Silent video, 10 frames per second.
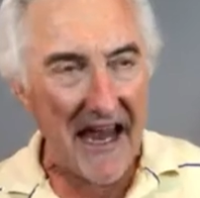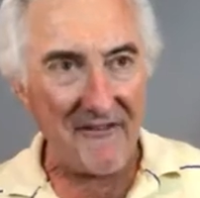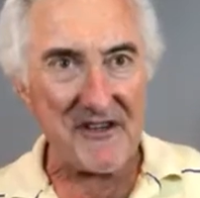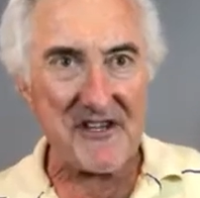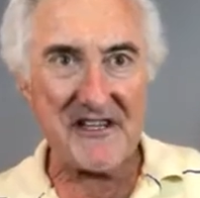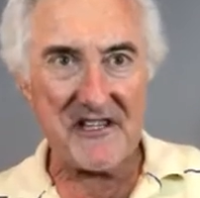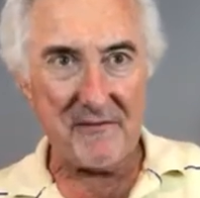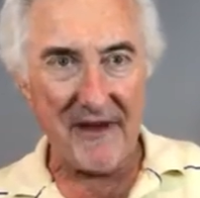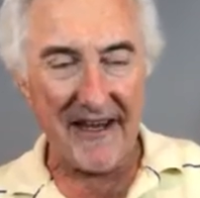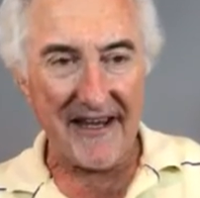Ever since
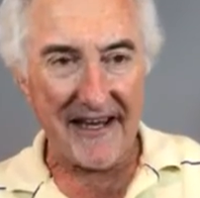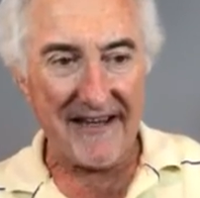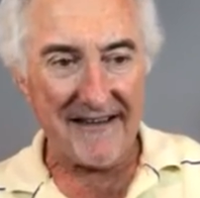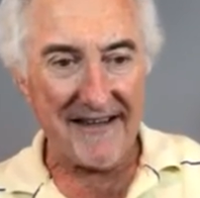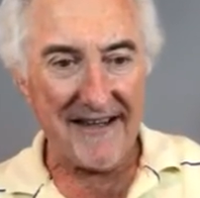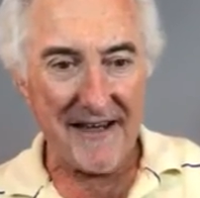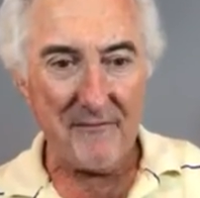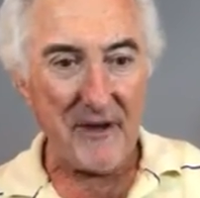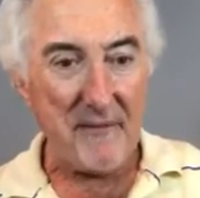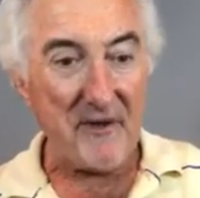the beginning,
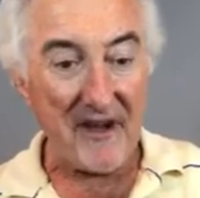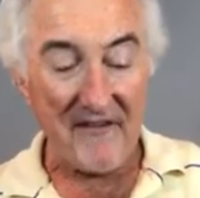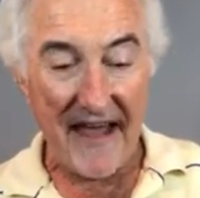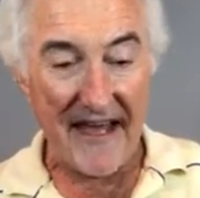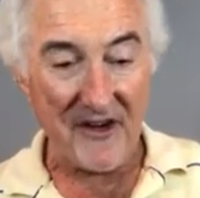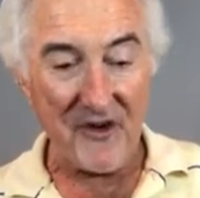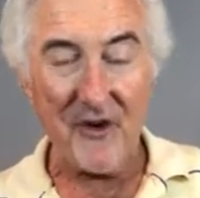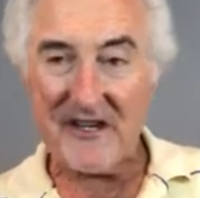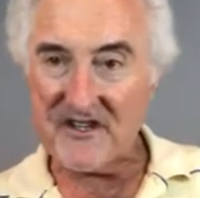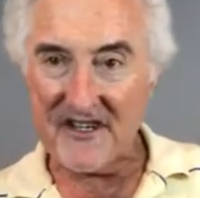people have had
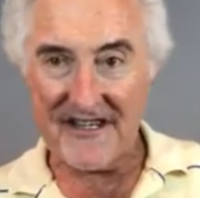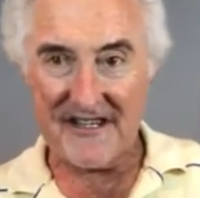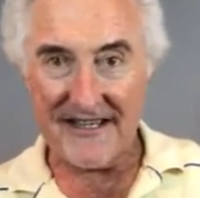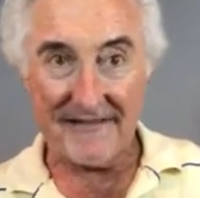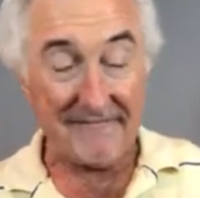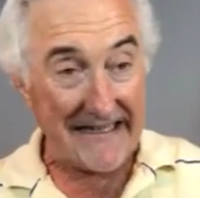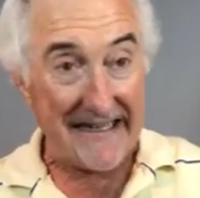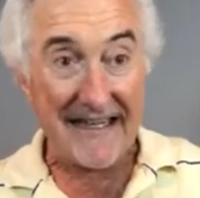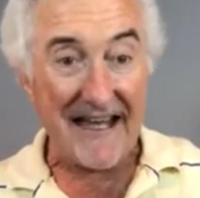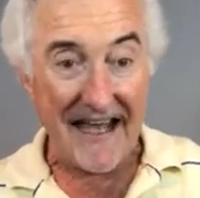questions that
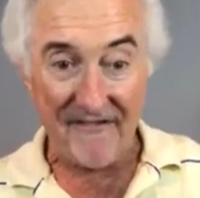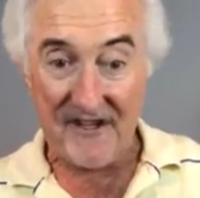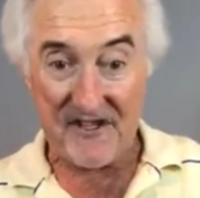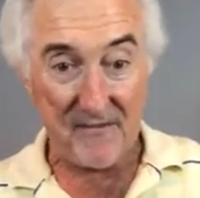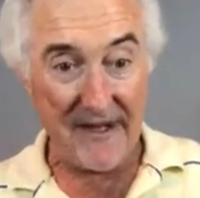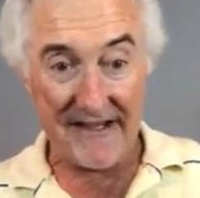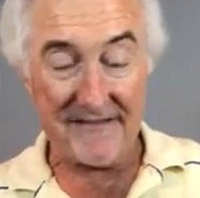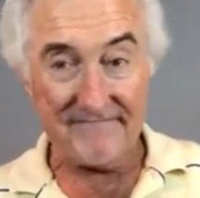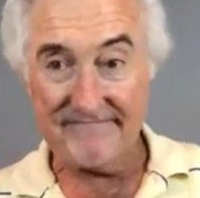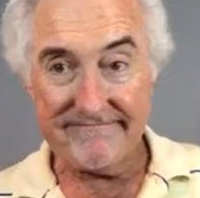have just
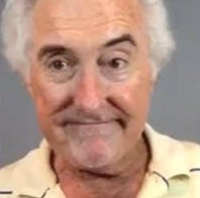been